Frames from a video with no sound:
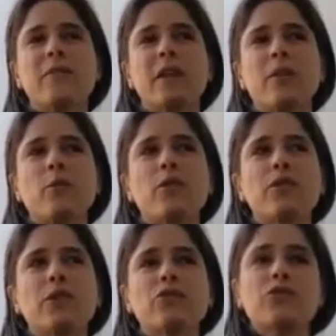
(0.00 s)
and will
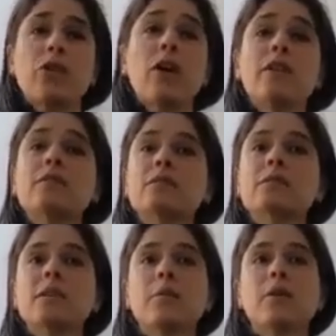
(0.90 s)
feel drawn to
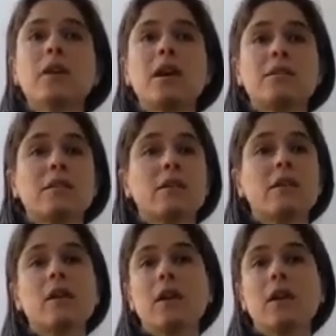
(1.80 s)
someone as a